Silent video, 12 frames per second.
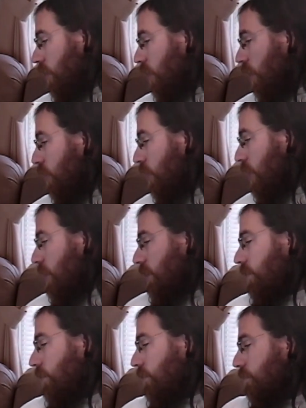All right,
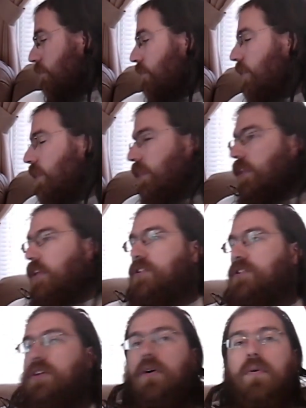
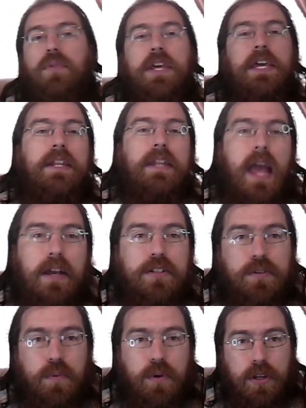so the
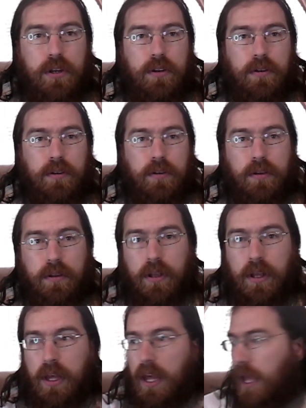next one.
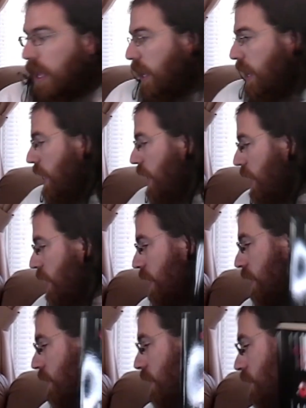
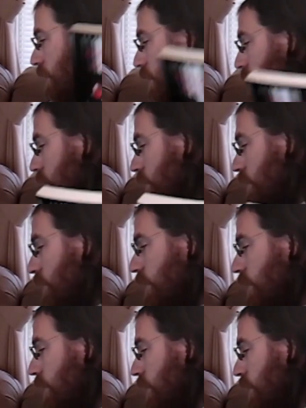And
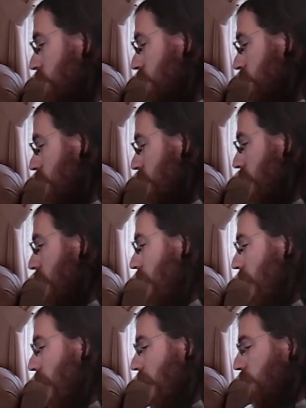
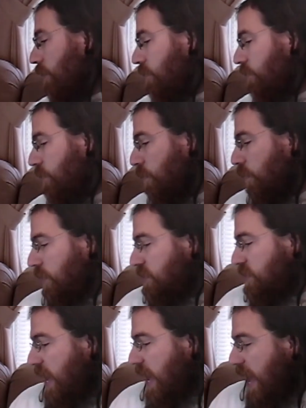out of the
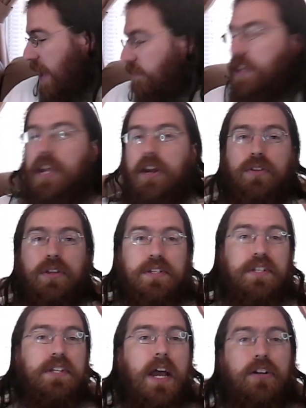ones I have here,
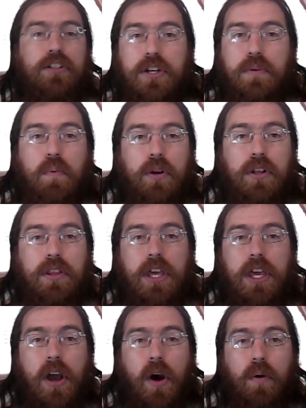this is actually one of
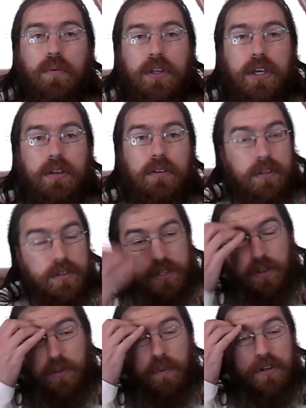the only, this
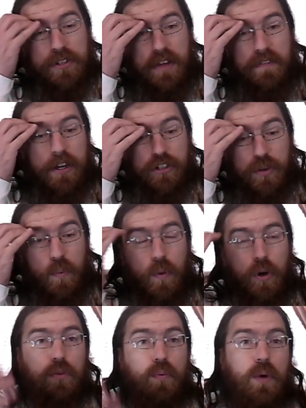only person I've actually
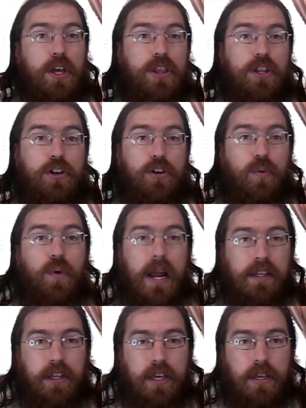worked with
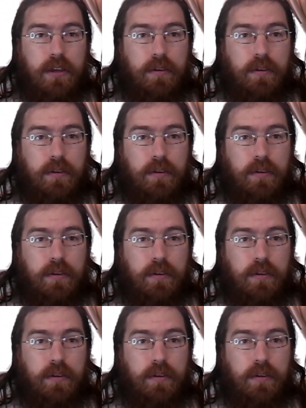directly.